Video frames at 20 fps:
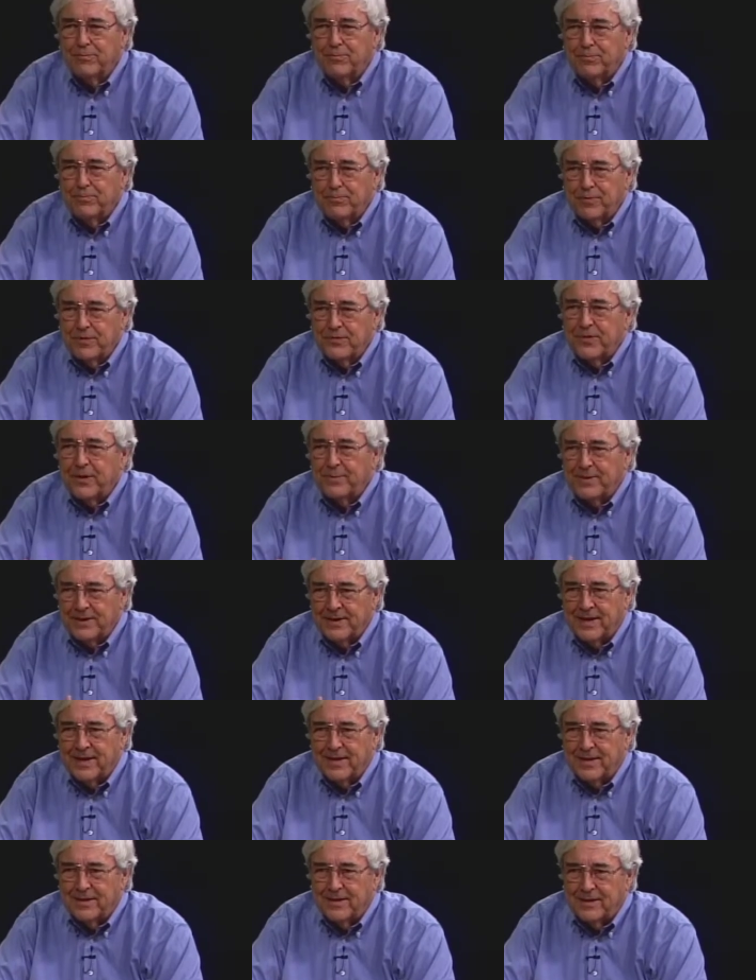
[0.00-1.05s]

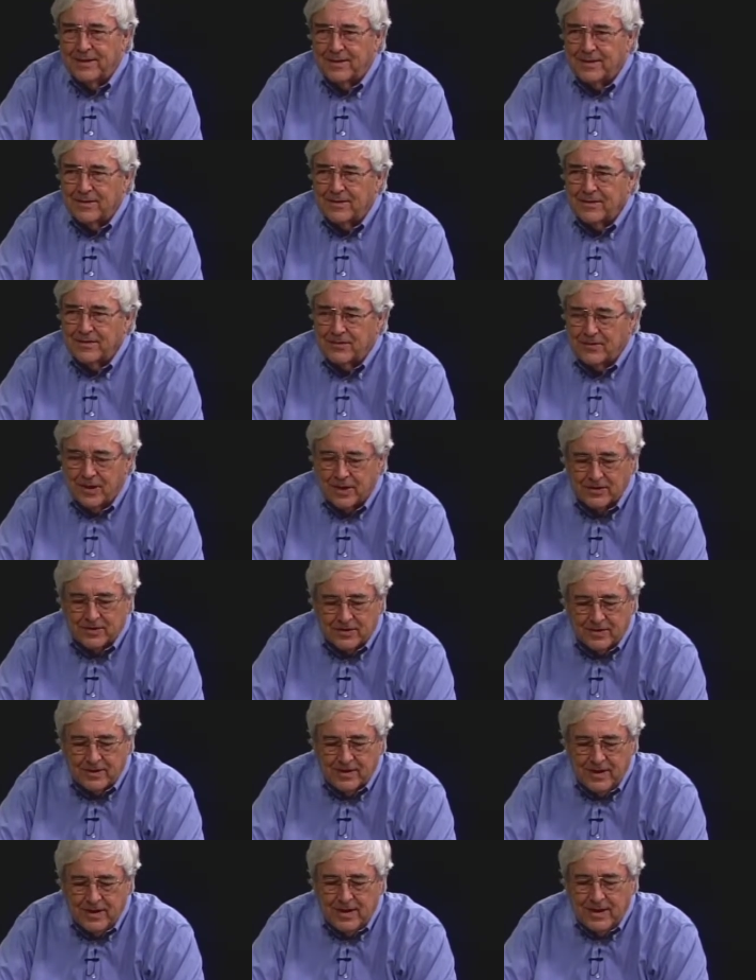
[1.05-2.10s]
precipitated the
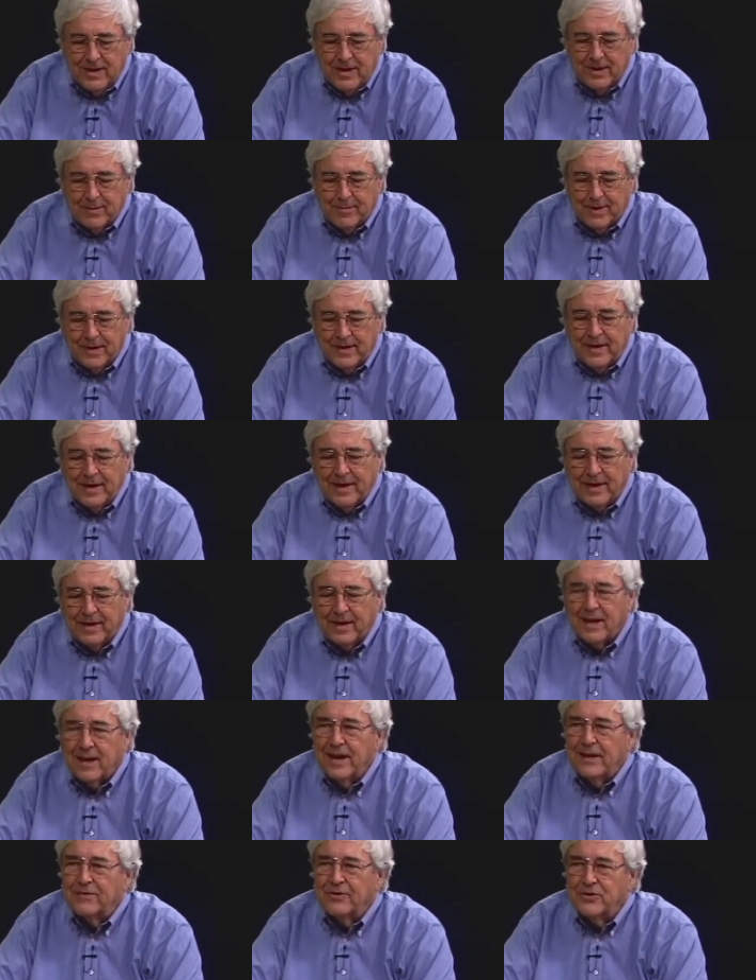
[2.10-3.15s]
construction but he had
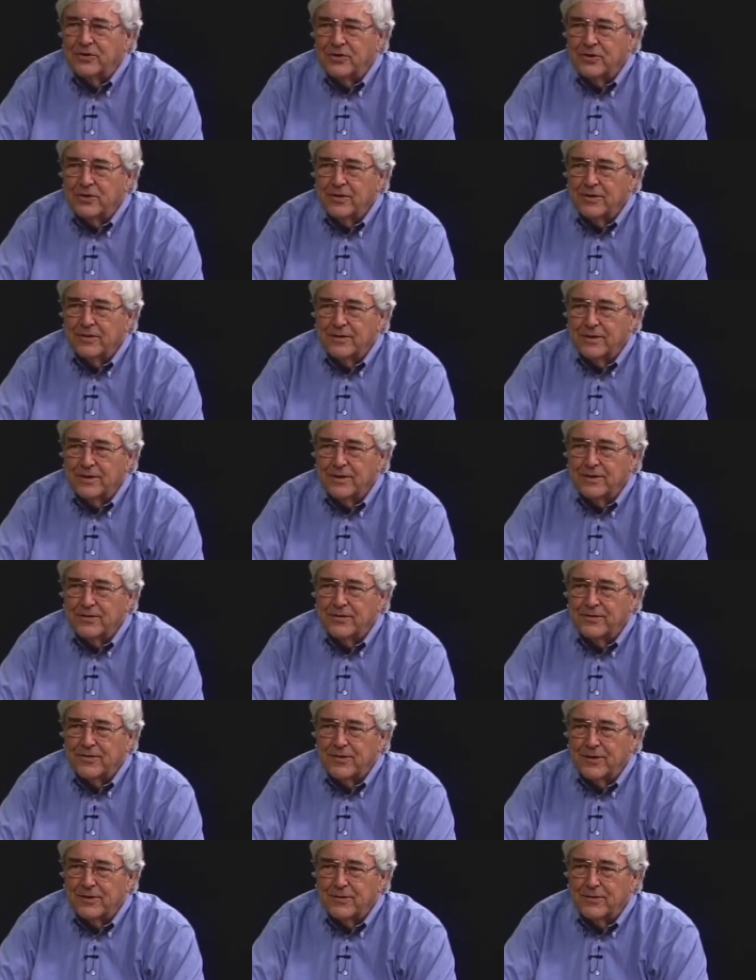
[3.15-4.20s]
11 children, and
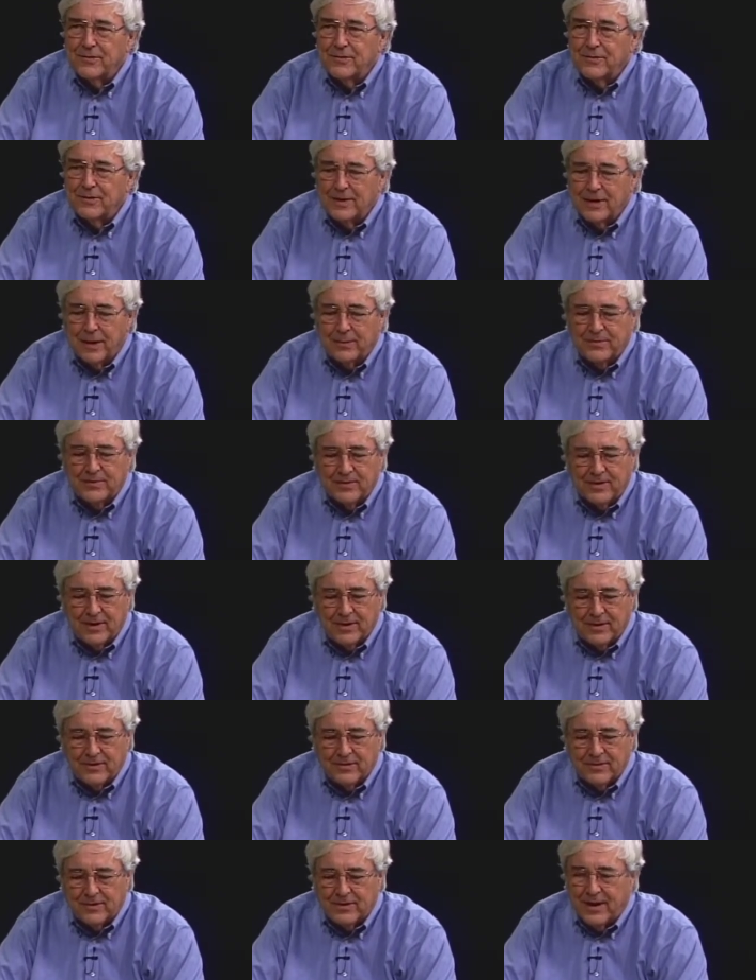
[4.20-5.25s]
so the
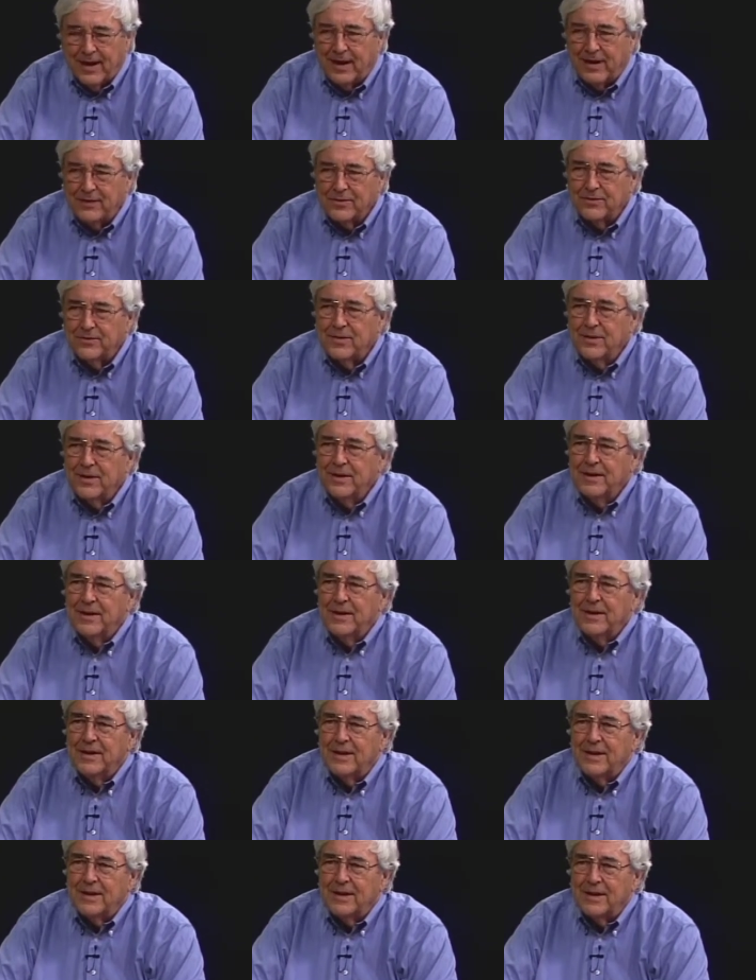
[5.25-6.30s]
upstairs of the house
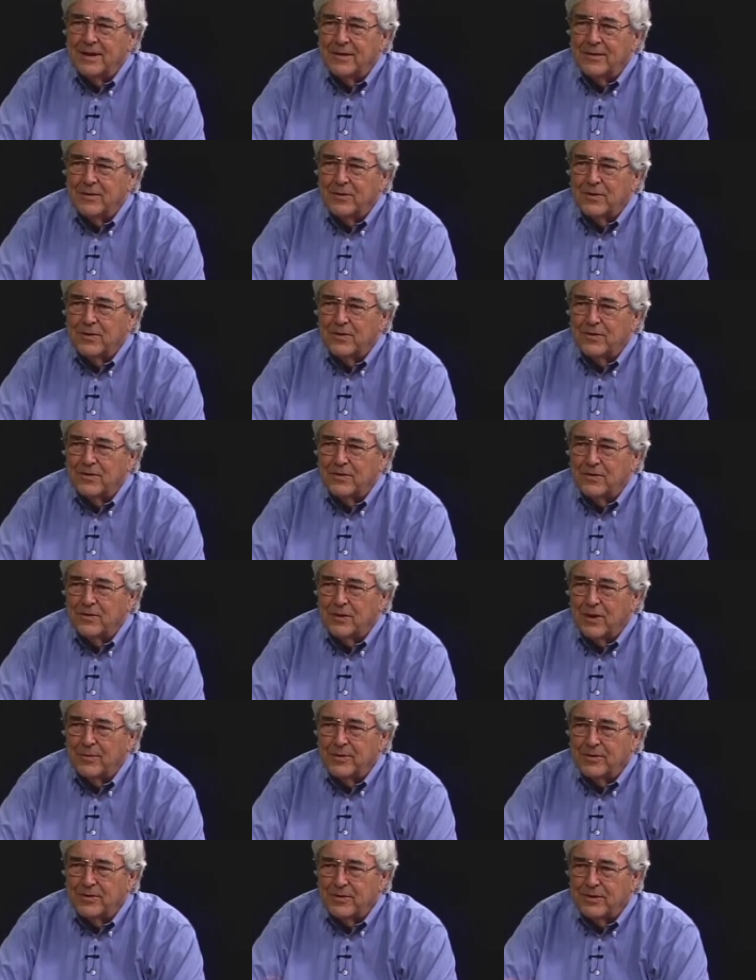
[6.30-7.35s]
uh, was the
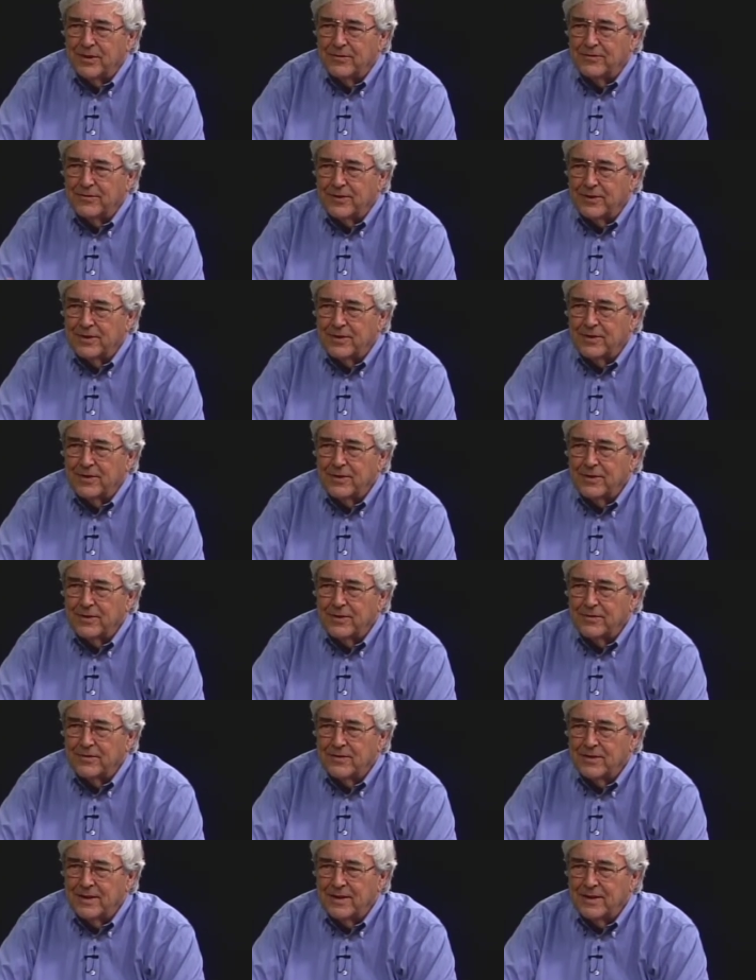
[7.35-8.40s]
dormitory for the
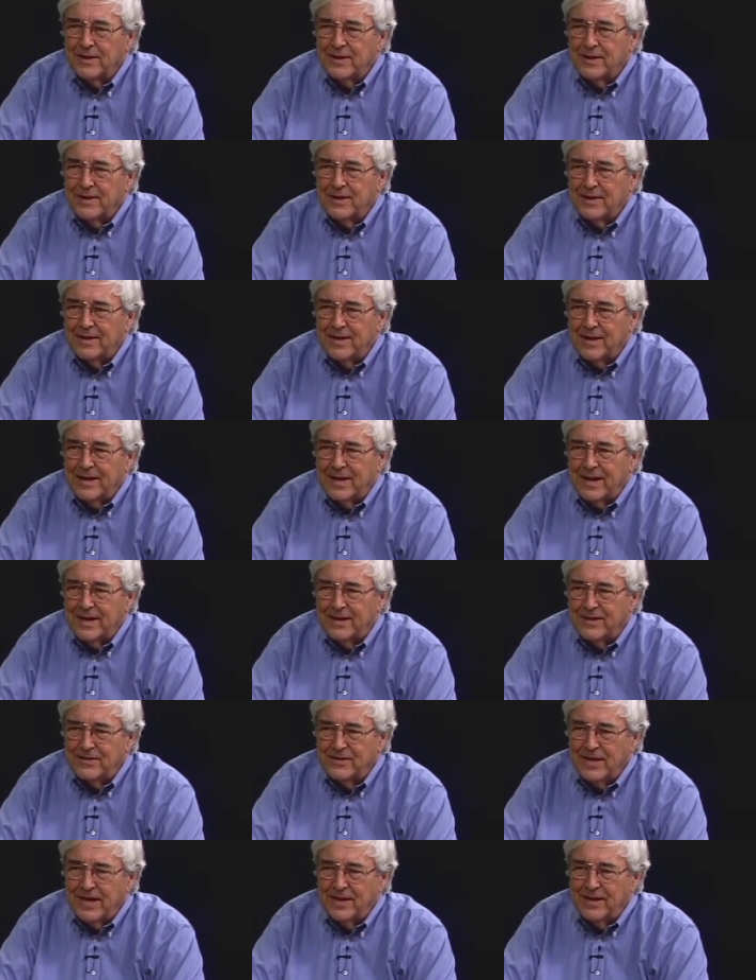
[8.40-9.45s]
girls, and, the, and, they had a
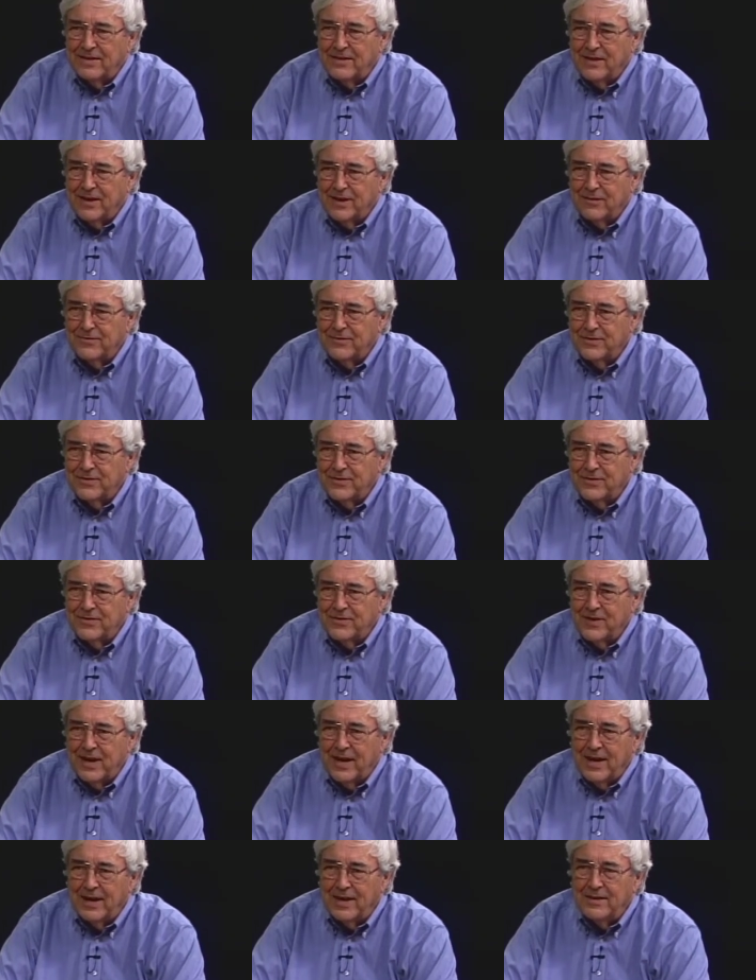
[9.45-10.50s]
tent off to the
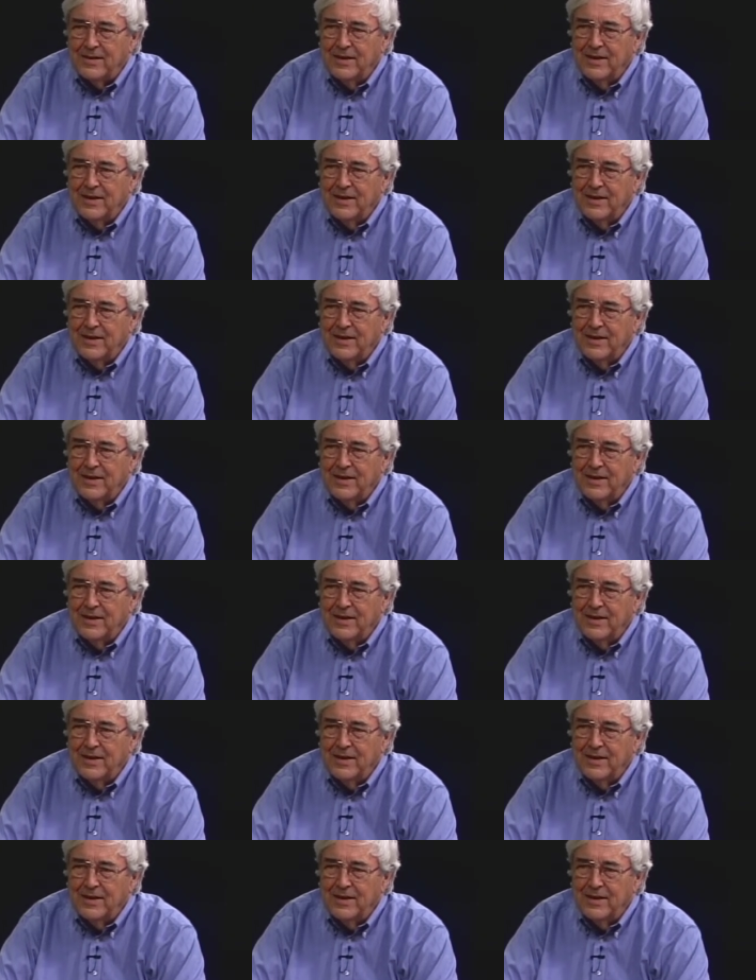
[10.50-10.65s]
side,